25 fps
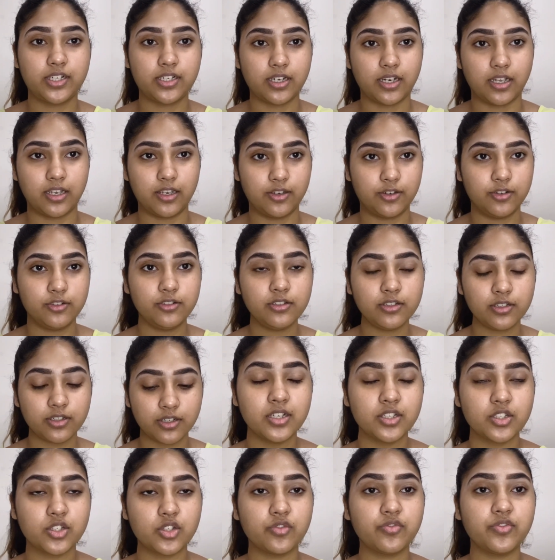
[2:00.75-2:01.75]
color.
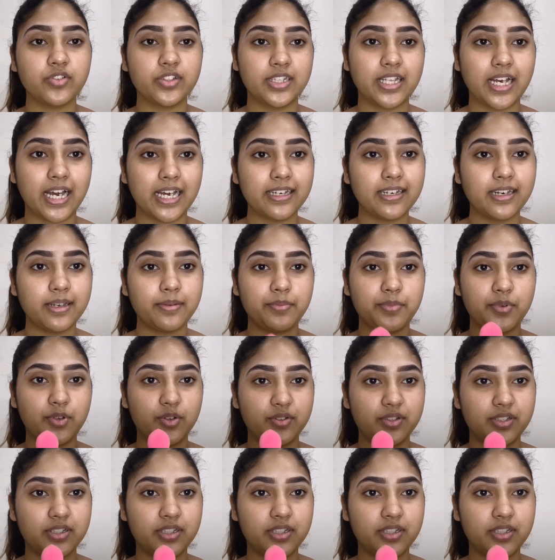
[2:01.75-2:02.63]
So for that I'm using